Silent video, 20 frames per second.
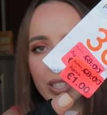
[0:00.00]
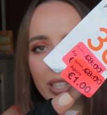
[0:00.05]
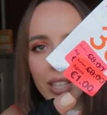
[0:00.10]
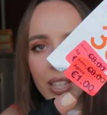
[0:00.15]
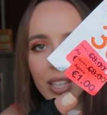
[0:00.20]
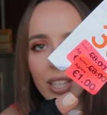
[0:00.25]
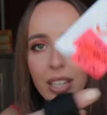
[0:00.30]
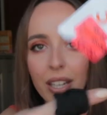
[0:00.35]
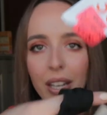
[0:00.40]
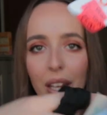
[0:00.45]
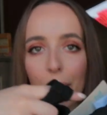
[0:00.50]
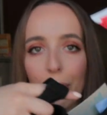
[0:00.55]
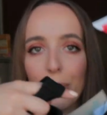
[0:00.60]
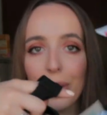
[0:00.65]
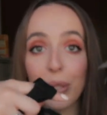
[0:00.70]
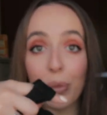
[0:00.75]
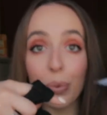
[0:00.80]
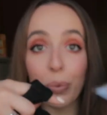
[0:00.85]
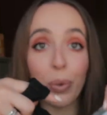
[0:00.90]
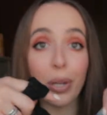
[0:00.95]
you see that? It
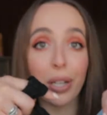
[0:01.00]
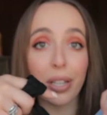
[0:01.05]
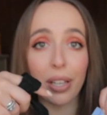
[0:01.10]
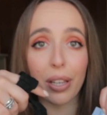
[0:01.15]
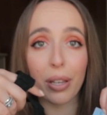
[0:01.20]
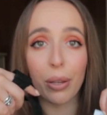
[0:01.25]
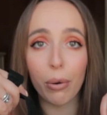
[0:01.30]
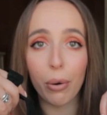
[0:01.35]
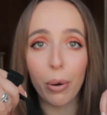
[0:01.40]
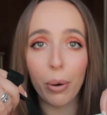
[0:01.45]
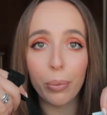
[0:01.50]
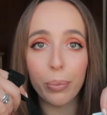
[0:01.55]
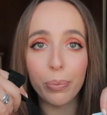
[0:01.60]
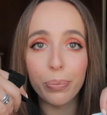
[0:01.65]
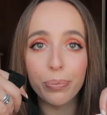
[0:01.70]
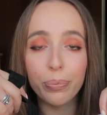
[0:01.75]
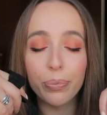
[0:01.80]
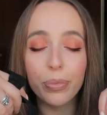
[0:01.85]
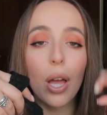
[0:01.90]
was €1.